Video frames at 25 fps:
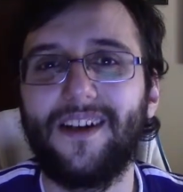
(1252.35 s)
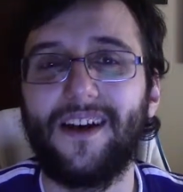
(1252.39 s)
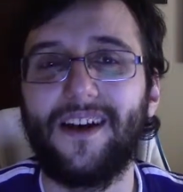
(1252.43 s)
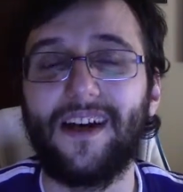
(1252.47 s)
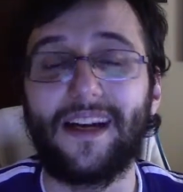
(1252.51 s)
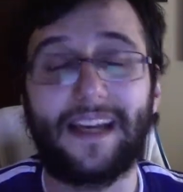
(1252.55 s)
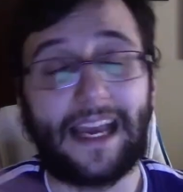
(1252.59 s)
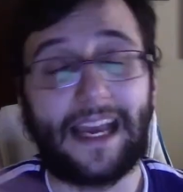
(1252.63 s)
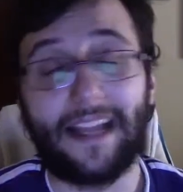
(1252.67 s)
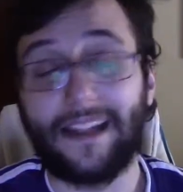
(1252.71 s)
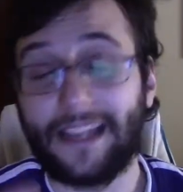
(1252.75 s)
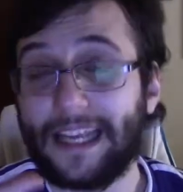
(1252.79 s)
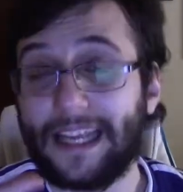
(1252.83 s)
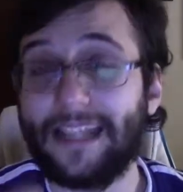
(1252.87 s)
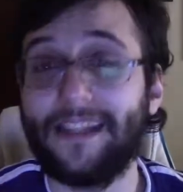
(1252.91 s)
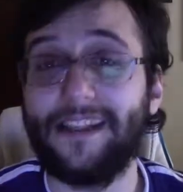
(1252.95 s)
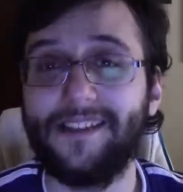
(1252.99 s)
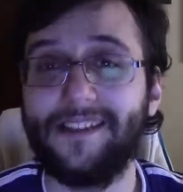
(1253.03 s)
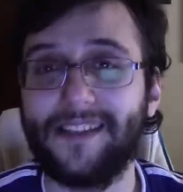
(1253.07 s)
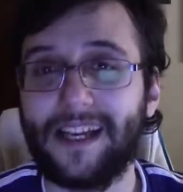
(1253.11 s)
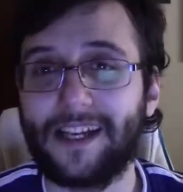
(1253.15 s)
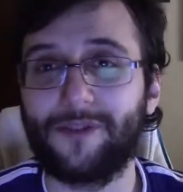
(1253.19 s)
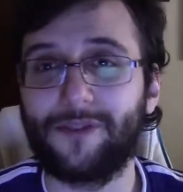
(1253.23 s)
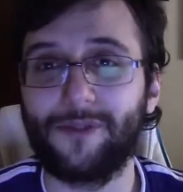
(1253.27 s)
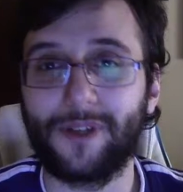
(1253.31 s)
Again, indies
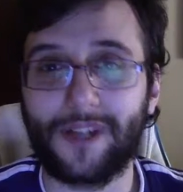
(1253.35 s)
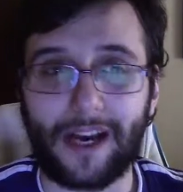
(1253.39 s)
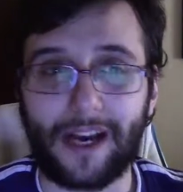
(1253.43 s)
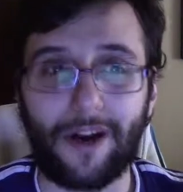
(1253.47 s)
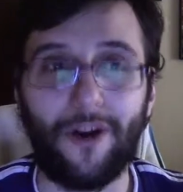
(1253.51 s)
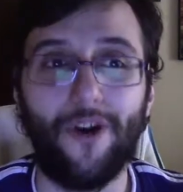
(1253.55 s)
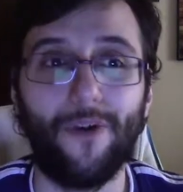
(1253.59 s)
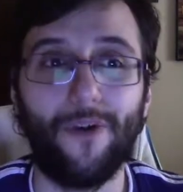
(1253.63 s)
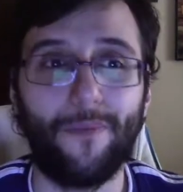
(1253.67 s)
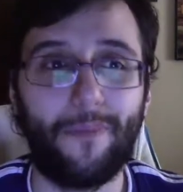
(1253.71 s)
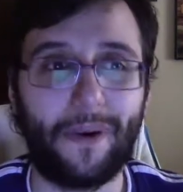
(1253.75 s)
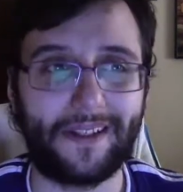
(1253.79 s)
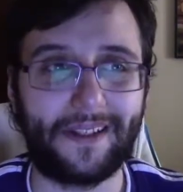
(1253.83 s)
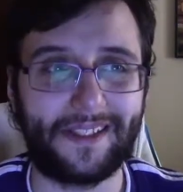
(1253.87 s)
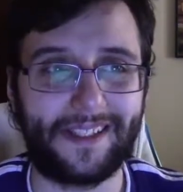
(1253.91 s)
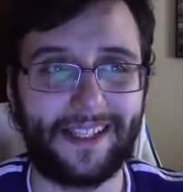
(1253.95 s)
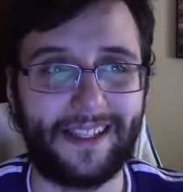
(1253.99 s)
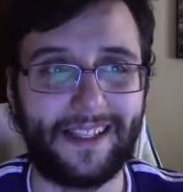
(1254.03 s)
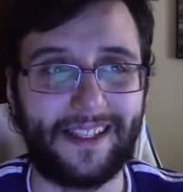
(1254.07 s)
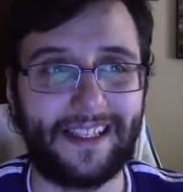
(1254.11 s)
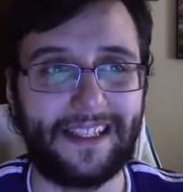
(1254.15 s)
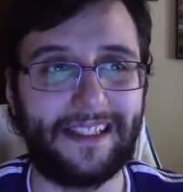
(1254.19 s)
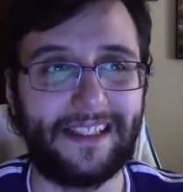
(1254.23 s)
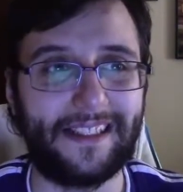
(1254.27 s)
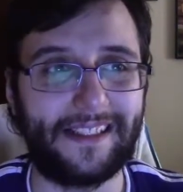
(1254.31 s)
next week. I hope I
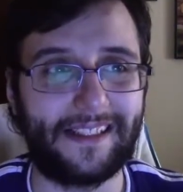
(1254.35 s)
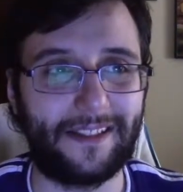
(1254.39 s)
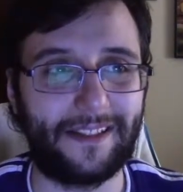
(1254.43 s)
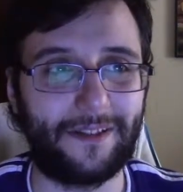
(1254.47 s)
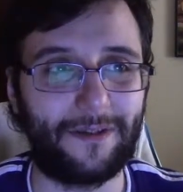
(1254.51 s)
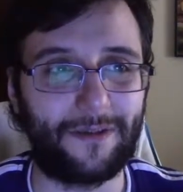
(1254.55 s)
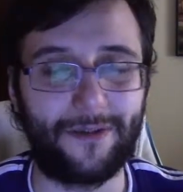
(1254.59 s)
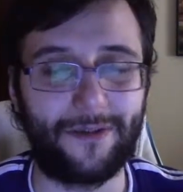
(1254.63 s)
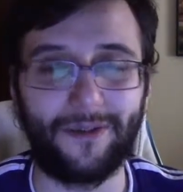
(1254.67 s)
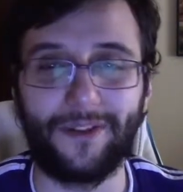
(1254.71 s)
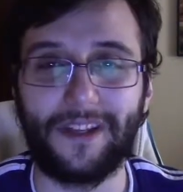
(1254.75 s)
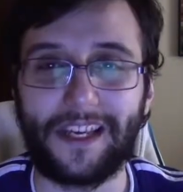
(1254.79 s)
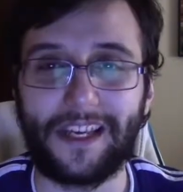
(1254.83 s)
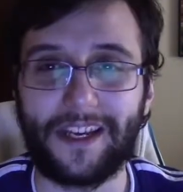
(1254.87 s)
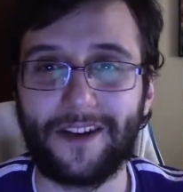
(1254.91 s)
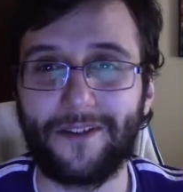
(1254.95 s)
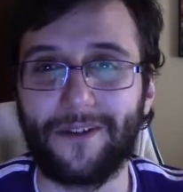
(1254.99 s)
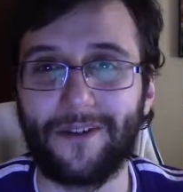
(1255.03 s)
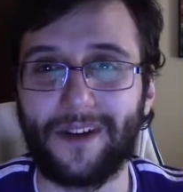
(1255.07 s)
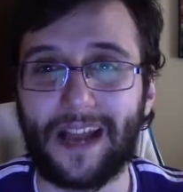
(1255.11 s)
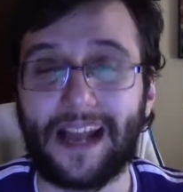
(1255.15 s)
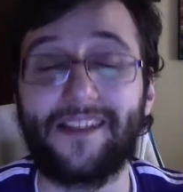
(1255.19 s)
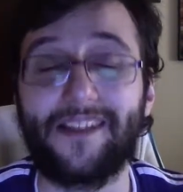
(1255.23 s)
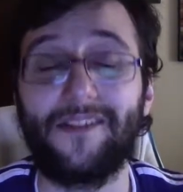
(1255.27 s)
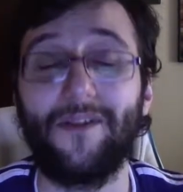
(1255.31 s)
said indies and you could hear
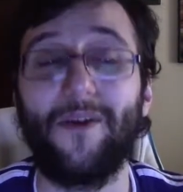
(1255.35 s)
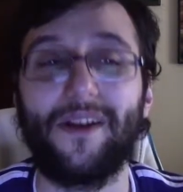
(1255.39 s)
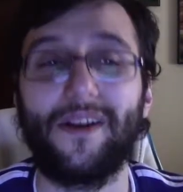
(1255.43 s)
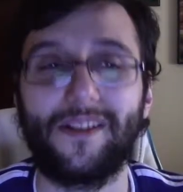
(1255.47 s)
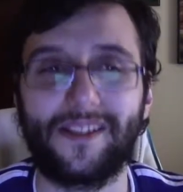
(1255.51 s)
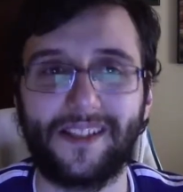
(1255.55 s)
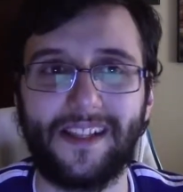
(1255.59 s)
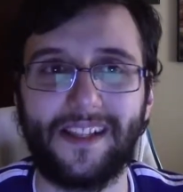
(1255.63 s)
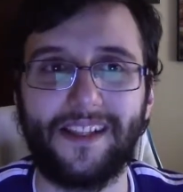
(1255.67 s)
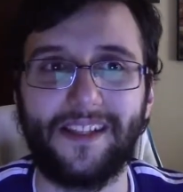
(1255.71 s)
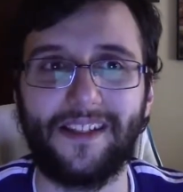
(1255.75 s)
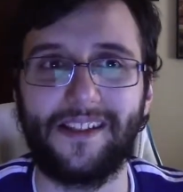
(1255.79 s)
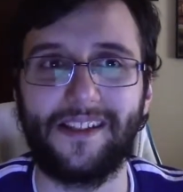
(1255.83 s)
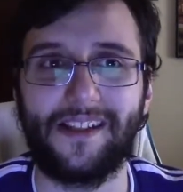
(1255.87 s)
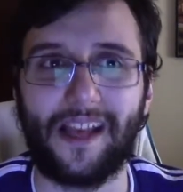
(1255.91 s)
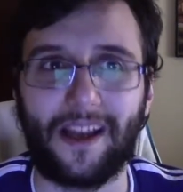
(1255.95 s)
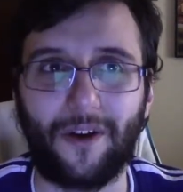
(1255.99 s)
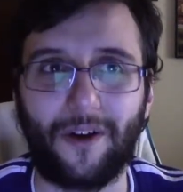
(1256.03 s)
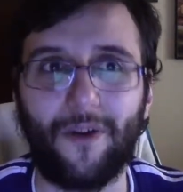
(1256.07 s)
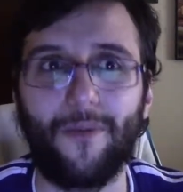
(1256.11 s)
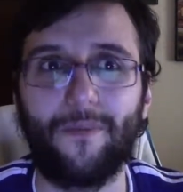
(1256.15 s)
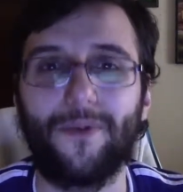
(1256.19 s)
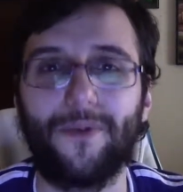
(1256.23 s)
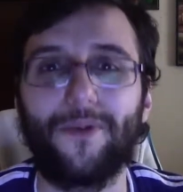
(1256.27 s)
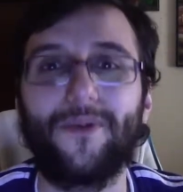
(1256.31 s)
it. I know I said indies. I
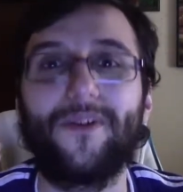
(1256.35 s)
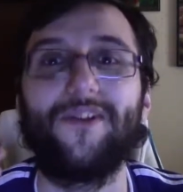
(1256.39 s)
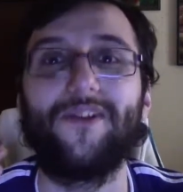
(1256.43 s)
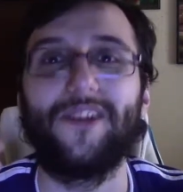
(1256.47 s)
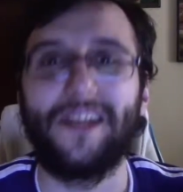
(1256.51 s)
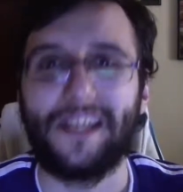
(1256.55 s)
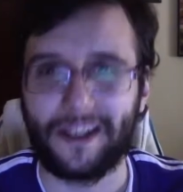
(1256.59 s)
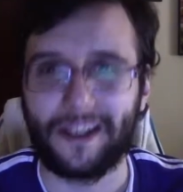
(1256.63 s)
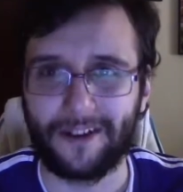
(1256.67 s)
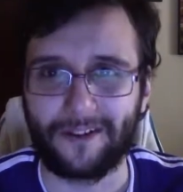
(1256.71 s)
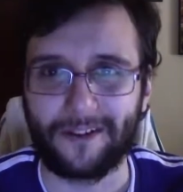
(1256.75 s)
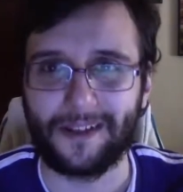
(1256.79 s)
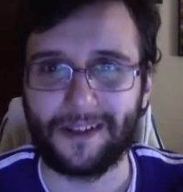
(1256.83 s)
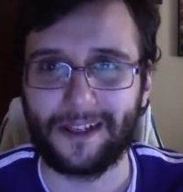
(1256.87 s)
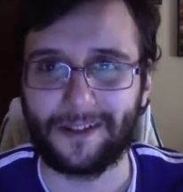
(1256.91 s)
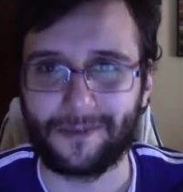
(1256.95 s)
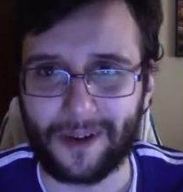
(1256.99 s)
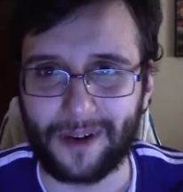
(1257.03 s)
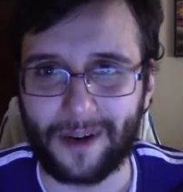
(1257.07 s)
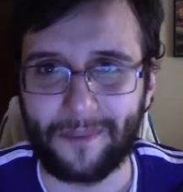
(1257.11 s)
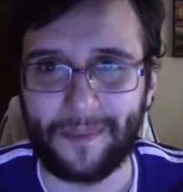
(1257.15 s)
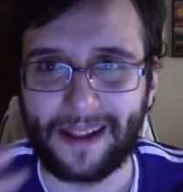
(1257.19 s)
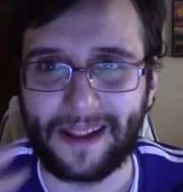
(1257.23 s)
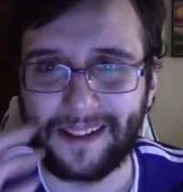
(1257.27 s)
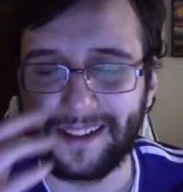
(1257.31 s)
hope you could hear it. That's what
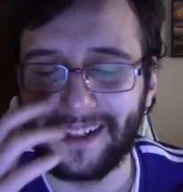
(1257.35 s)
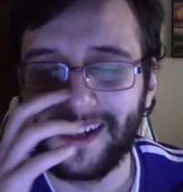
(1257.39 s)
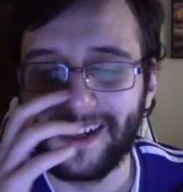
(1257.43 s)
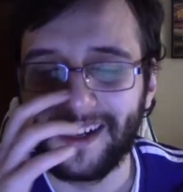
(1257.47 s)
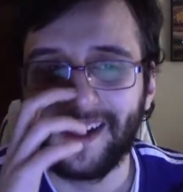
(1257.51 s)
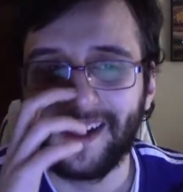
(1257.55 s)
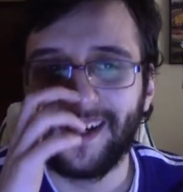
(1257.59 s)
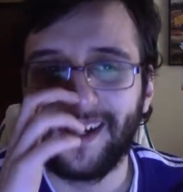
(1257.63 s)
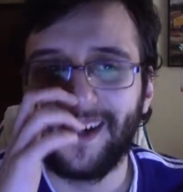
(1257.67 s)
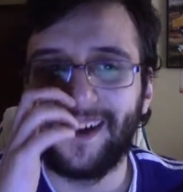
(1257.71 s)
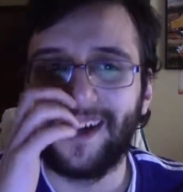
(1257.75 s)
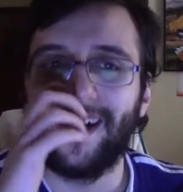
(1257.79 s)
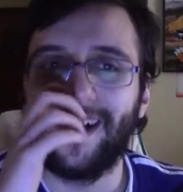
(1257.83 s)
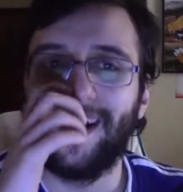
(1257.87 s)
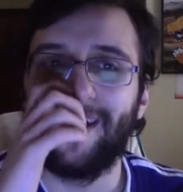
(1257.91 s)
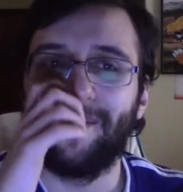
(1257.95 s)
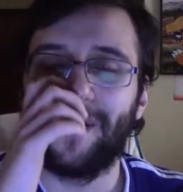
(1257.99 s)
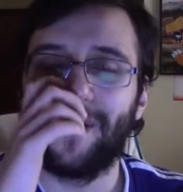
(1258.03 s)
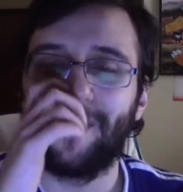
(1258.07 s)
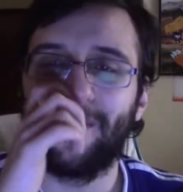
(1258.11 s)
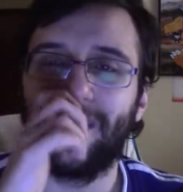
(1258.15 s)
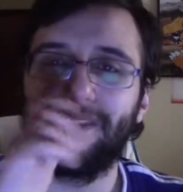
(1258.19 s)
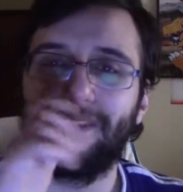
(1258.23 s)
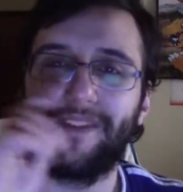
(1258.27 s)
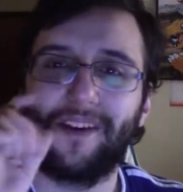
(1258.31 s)
I meant. But
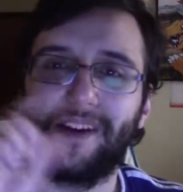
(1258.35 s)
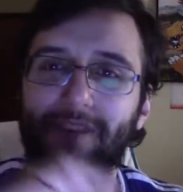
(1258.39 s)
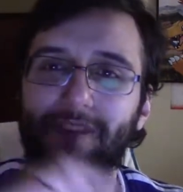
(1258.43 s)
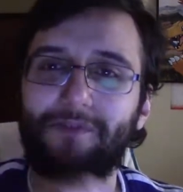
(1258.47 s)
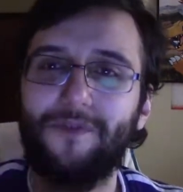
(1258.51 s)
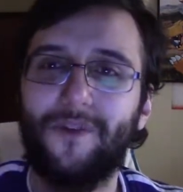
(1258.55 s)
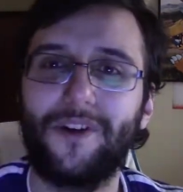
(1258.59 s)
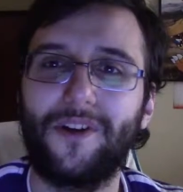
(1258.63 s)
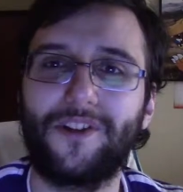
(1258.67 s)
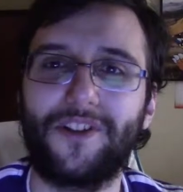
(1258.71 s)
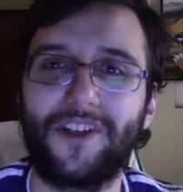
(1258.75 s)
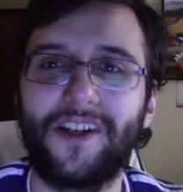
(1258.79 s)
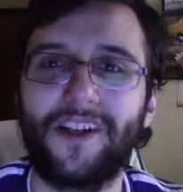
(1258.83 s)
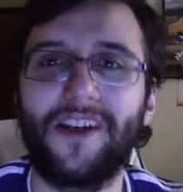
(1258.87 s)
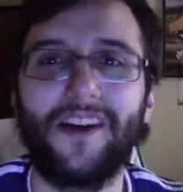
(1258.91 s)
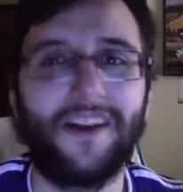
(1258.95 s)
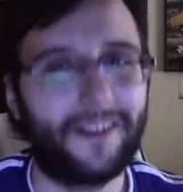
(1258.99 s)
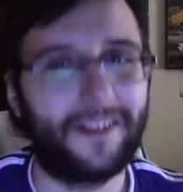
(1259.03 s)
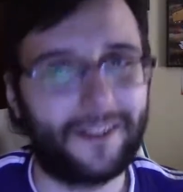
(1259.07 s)
anyway, thank you guys for watching.